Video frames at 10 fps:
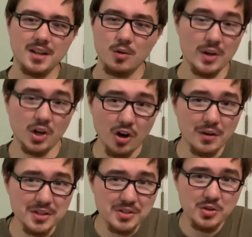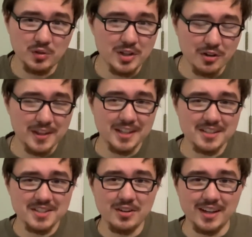We call it a 2-liter thing of
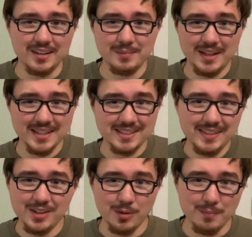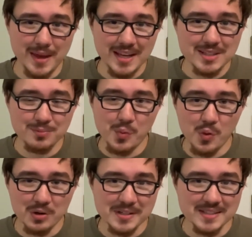soda because liter makes
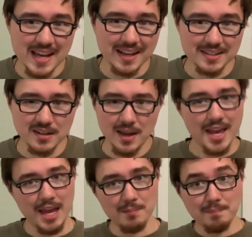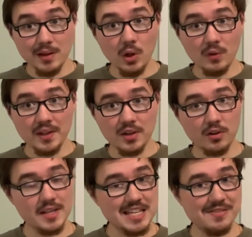more sense. And
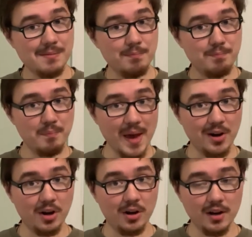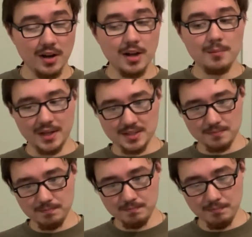milliliter is even better because
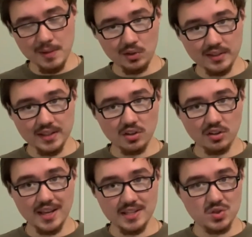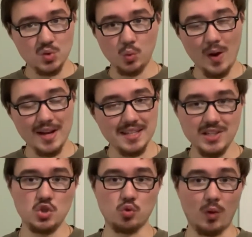milliliter is
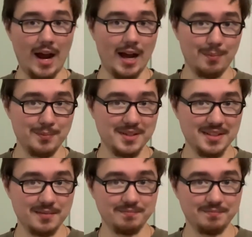20 drops.